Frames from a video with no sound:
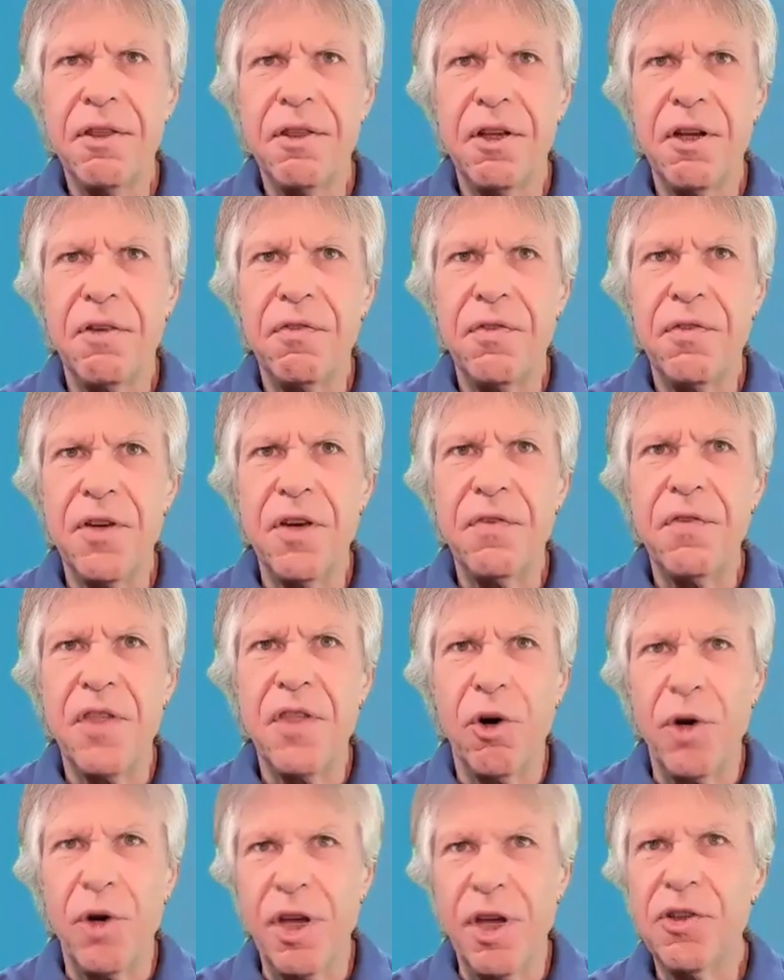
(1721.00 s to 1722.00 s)
that if
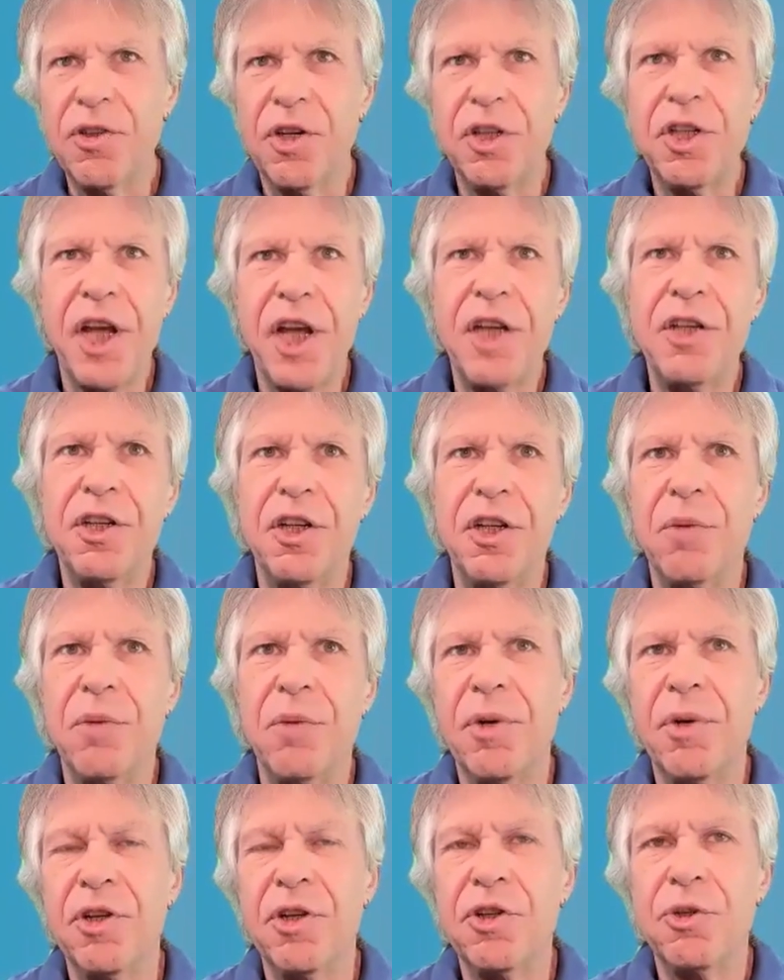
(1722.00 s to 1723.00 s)
there is a change in
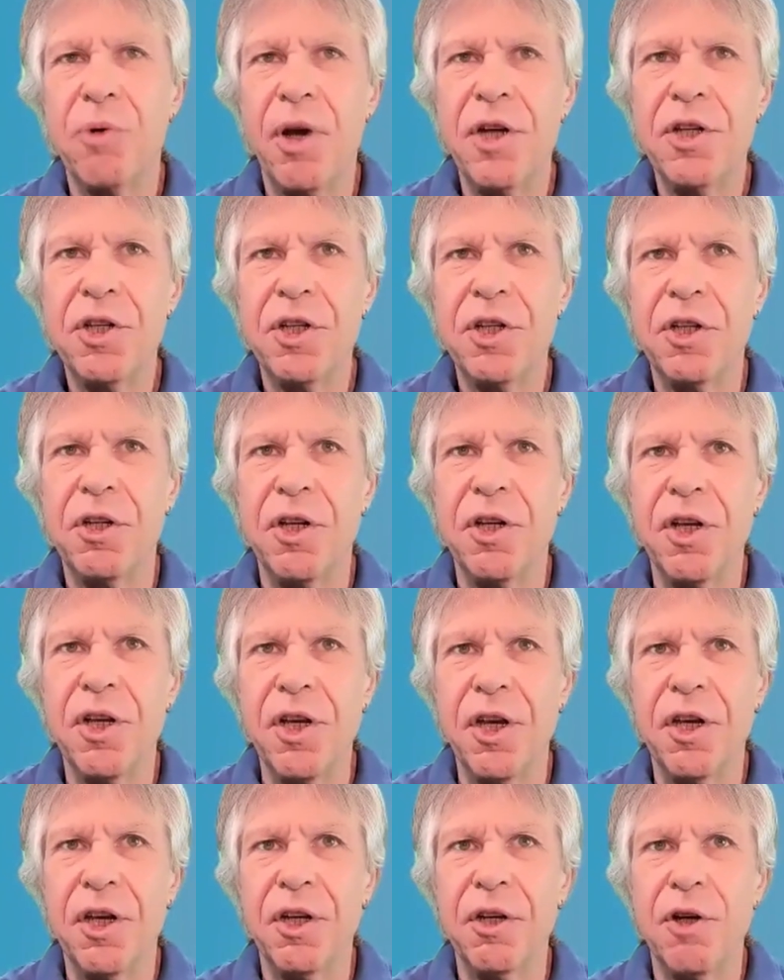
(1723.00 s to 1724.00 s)
administration
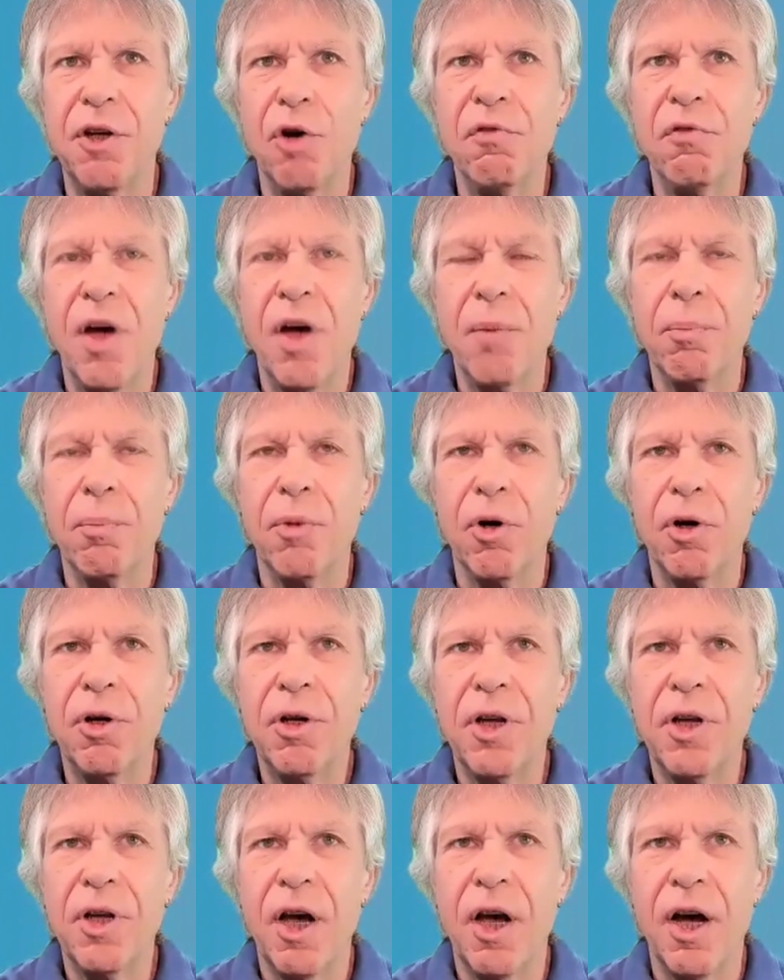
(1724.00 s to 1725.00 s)
in November,
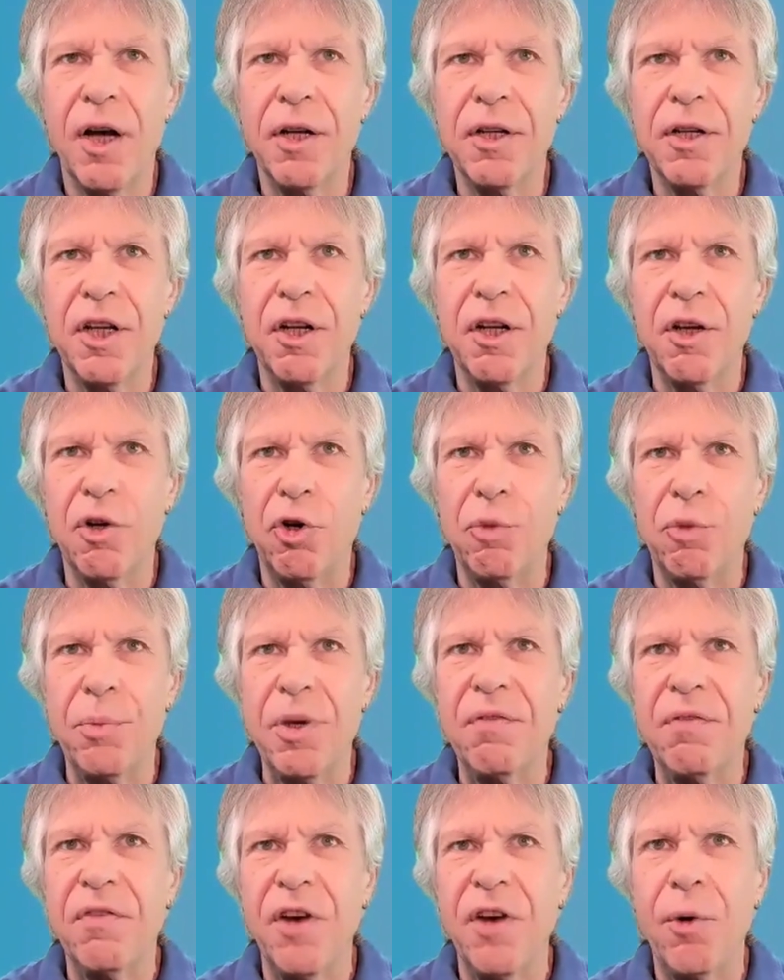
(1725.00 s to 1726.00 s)
it'll
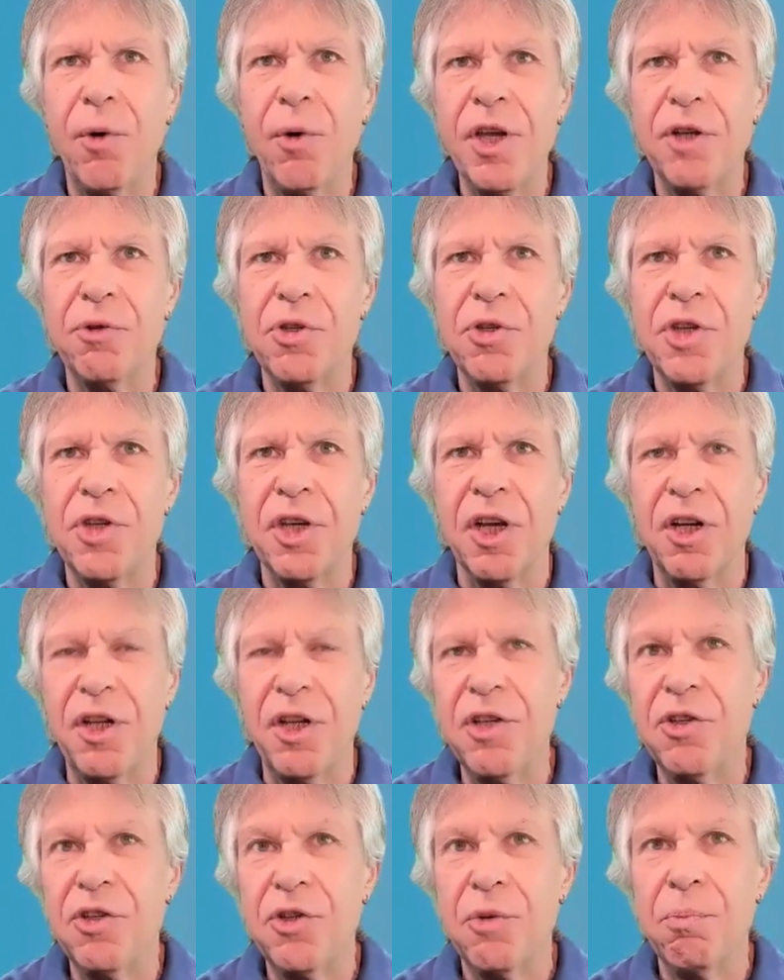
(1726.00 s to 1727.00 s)
be very interesting, at
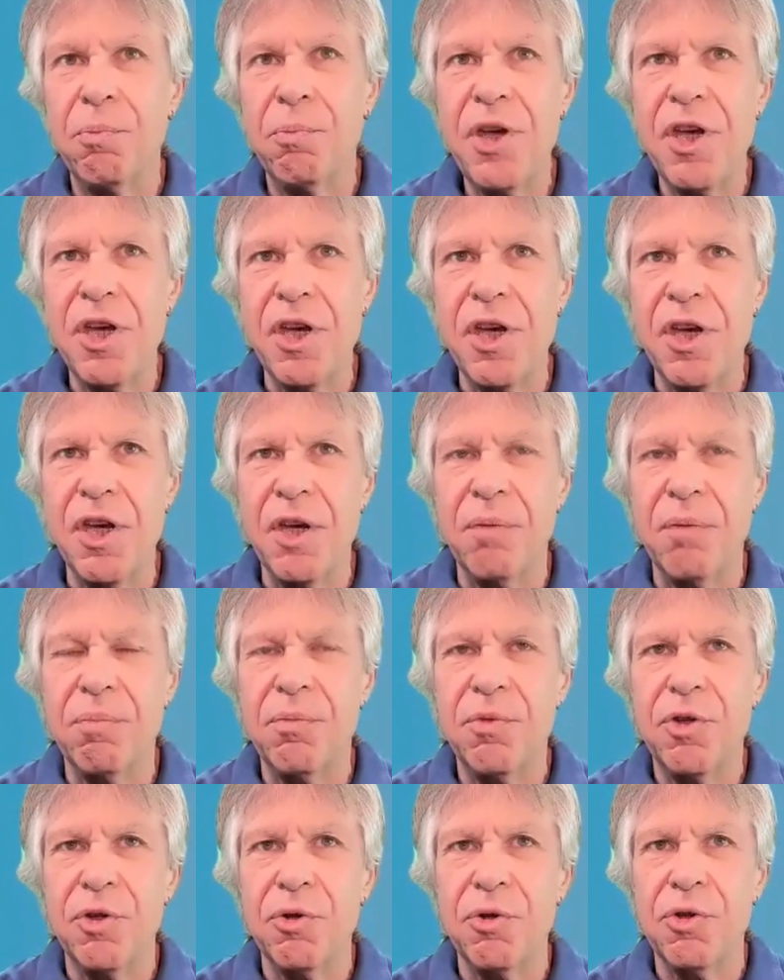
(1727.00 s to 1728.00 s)
least to me,
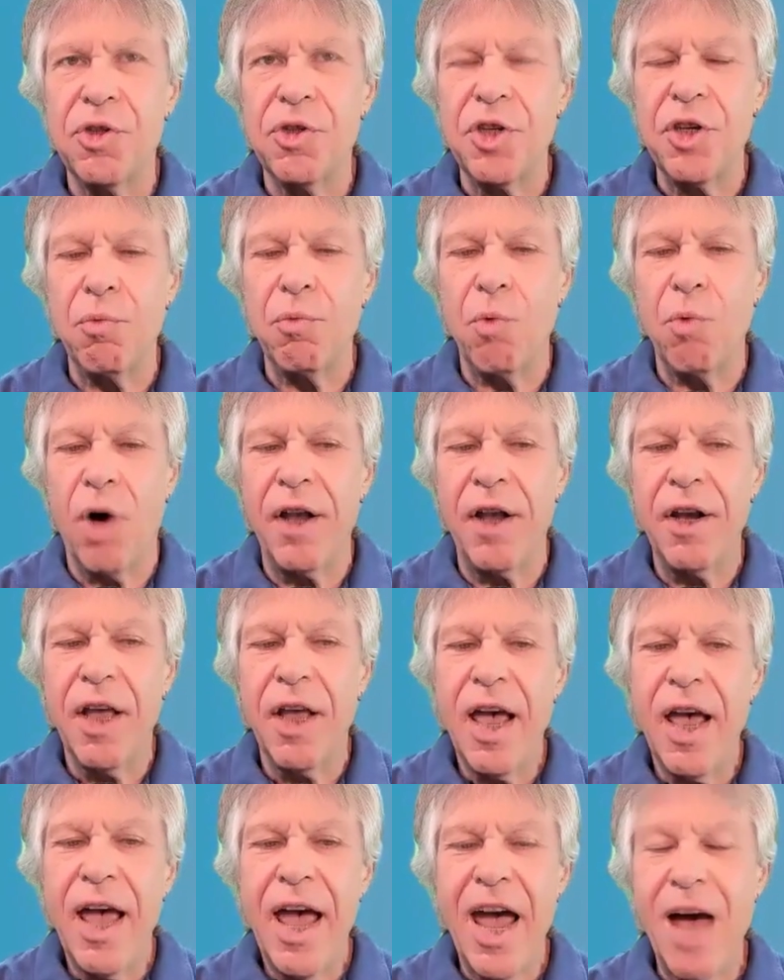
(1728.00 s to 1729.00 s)
to see what
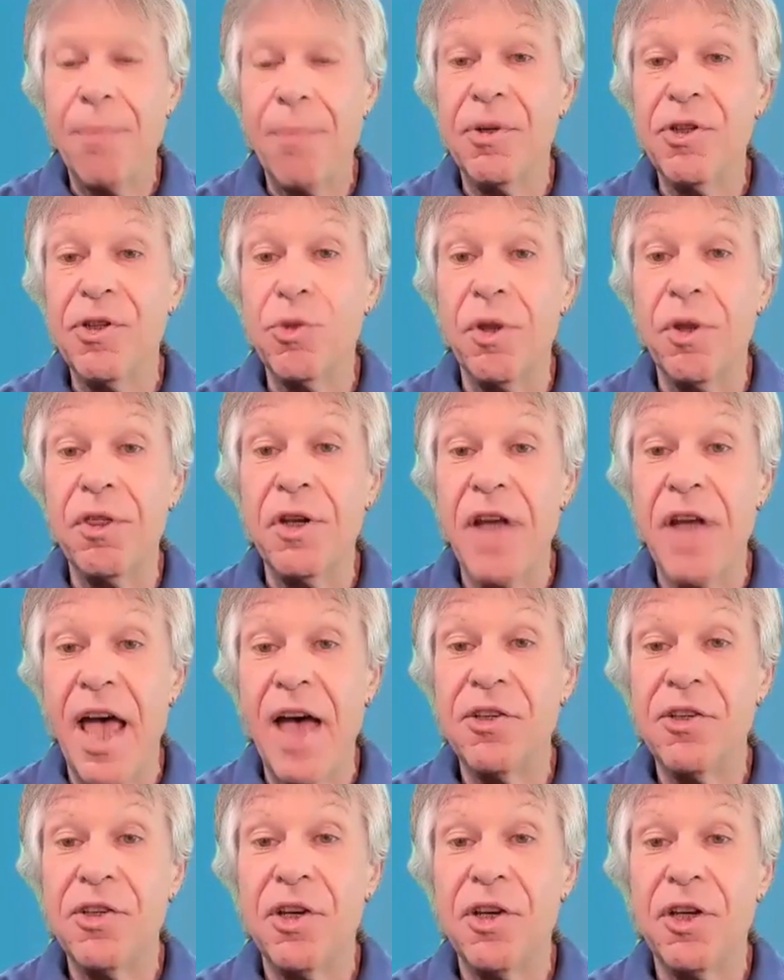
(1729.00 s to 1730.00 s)
happens with
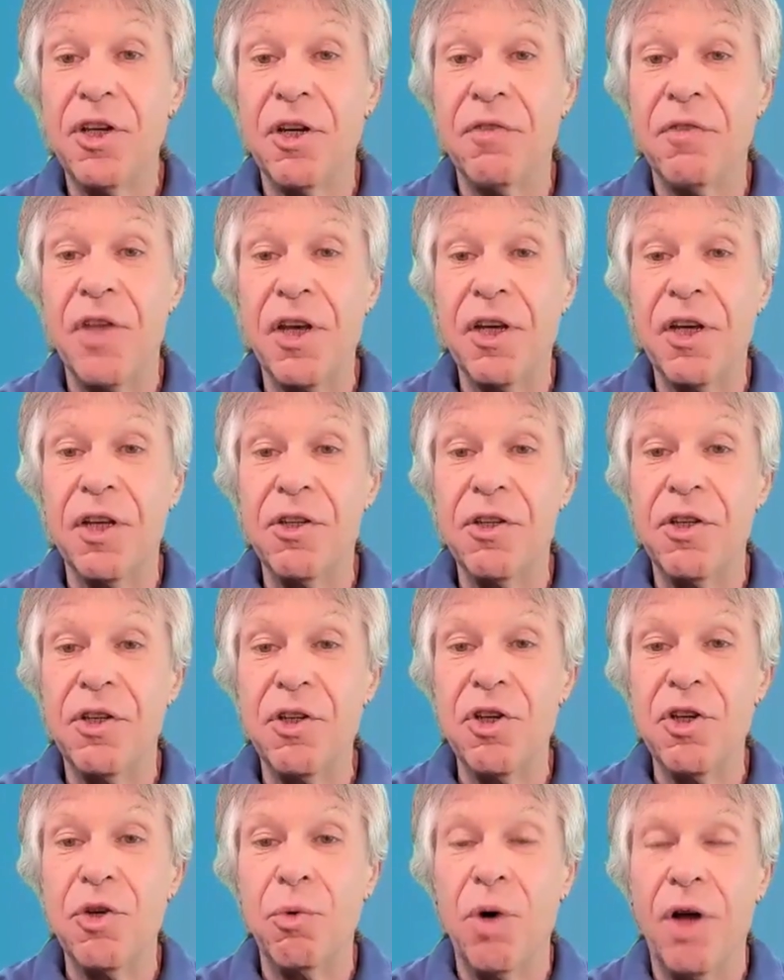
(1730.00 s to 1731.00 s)
NASA if they
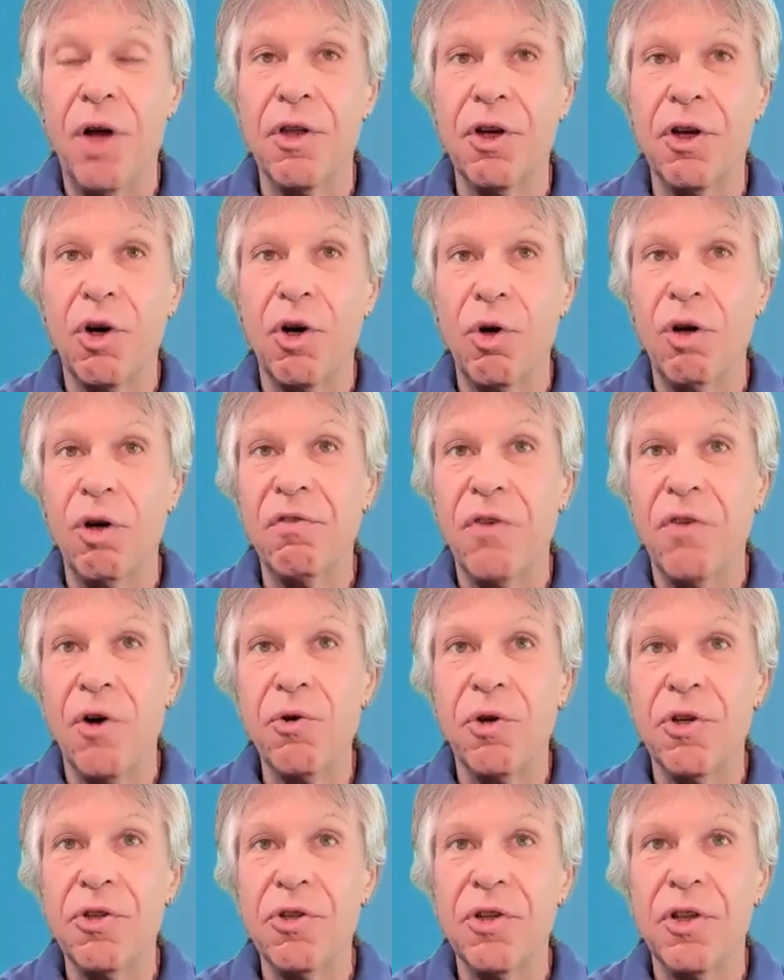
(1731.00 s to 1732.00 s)
continue on the current
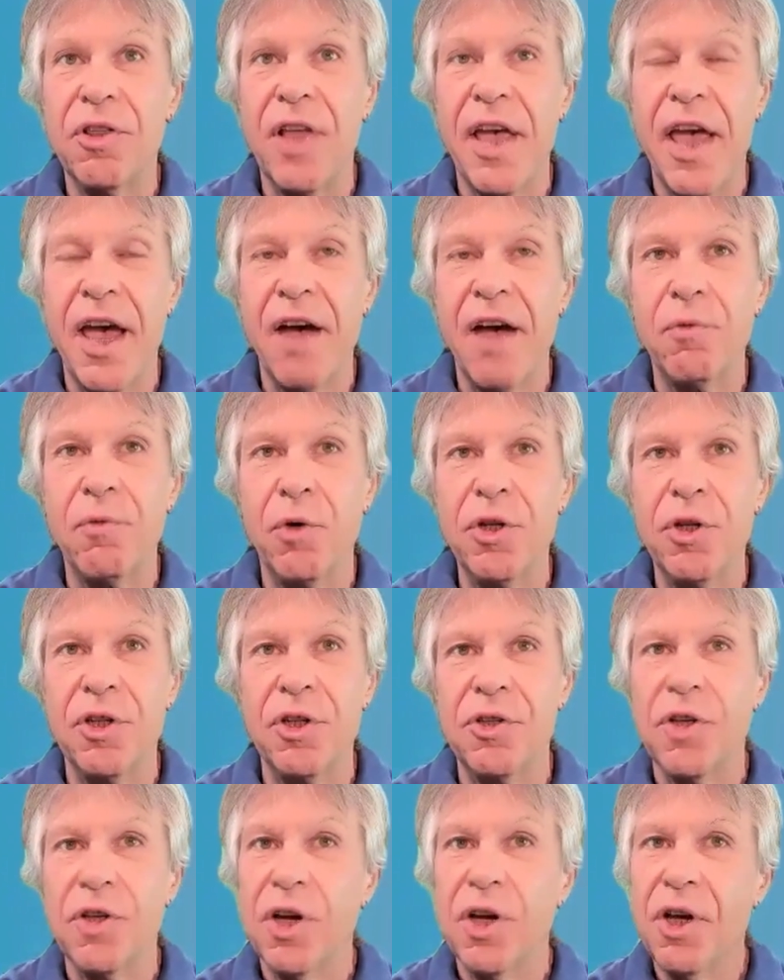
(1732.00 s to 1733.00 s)
focus that they have, which is